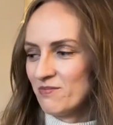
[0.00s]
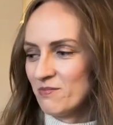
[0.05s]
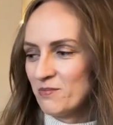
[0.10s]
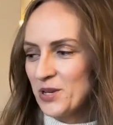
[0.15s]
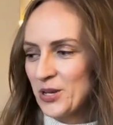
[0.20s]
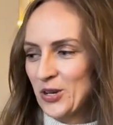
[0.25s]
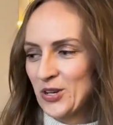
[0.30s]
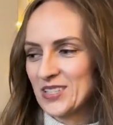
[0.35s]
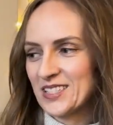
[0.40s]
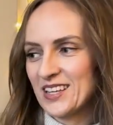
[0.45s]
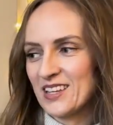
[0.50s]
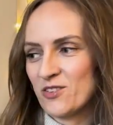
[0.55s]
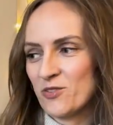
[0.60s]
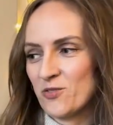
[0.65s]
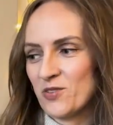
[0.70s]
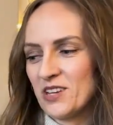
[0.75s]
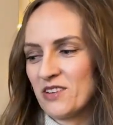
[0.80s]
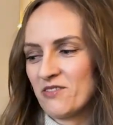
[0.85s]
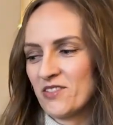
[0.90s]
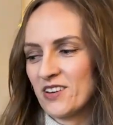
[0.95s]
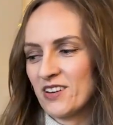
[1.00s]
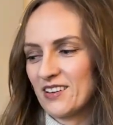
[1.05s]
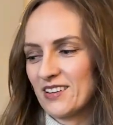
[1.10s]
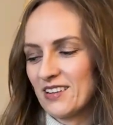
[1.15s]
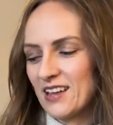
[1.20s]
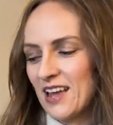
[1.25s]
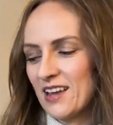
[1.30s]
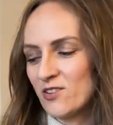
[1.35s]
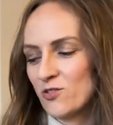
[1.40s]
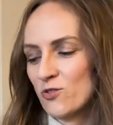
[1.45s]
because I
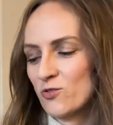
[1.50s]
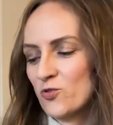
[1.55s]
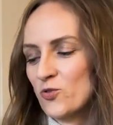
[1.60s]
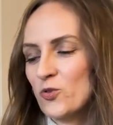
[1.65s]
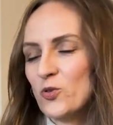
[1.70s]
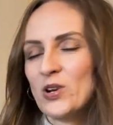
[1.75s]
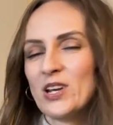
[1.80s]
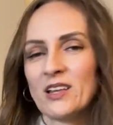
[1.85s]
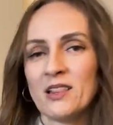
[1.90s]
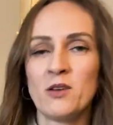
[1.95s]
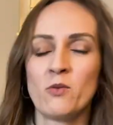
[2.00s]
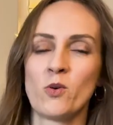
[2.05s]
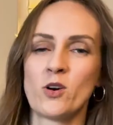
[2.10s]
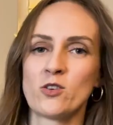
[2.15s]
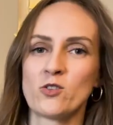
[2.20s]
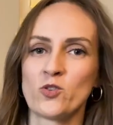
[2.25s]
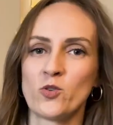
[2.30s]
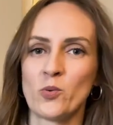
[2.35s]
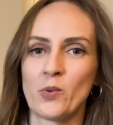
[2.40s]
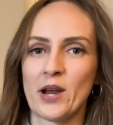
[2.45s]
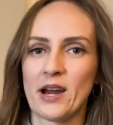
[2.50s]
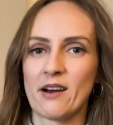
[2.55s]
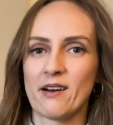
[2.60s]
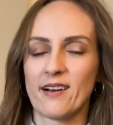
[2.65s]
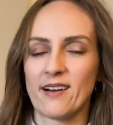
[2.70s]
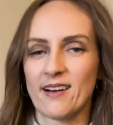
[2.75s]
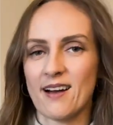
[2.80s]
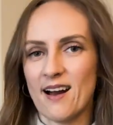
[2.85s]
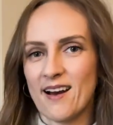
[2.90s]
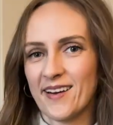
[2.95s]
don't really want to wear
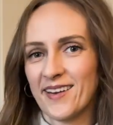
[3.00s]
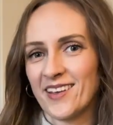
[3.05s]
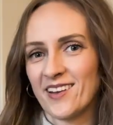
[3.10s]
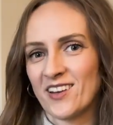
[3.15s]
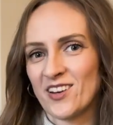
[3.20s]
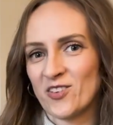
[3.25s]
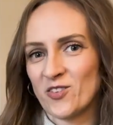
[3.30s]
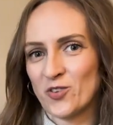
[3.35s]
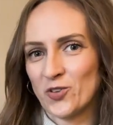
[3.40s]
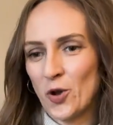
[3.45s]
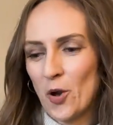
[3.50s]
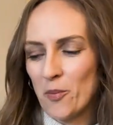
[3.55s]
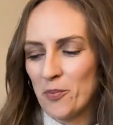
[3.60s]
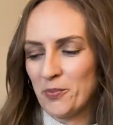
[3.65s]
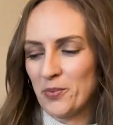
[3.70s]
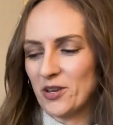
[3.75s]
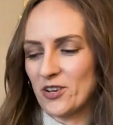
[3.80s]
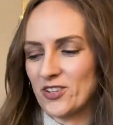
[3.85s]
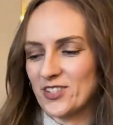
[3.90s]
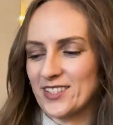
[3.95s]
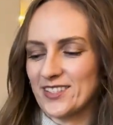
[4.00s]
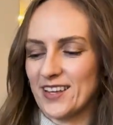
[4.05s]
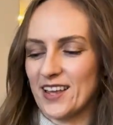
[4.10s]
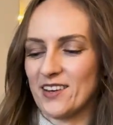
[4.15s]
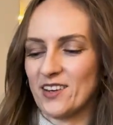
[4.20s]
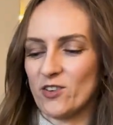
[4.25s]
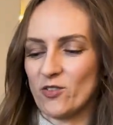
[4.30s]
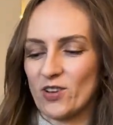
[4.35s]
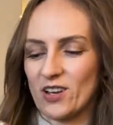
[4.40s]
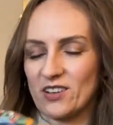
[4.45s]
a cardigan on top, because
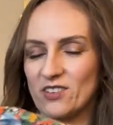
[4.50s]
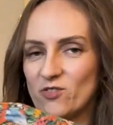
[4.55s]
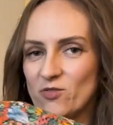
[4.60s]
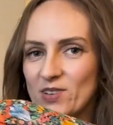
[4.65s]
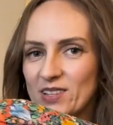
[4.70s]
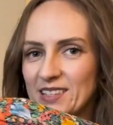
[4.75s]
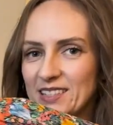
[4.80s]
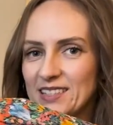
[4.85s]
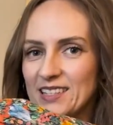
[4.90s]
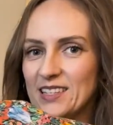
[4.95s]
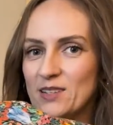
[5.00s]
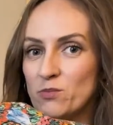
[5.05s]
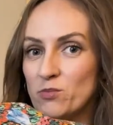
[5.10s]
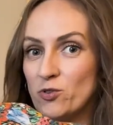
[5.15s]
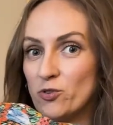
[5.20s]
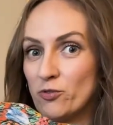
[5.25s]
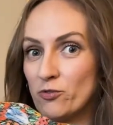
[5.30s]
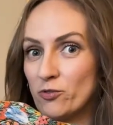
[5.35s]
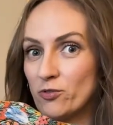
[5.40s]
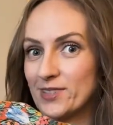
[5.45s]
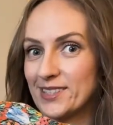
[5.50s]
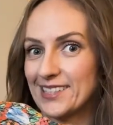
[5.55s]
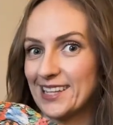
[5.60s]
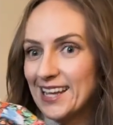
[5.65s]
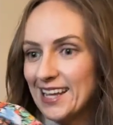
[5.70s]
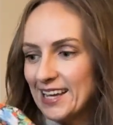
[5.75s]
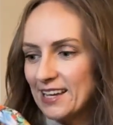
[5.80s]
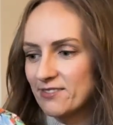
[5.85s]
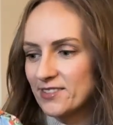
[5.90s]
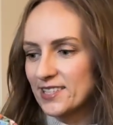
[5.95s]
then you can't really see the beautiful
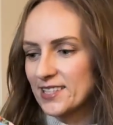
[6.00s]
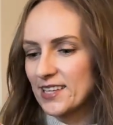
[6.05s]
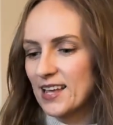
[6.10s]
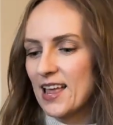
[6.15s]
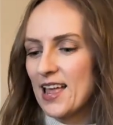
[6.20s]
sleeves.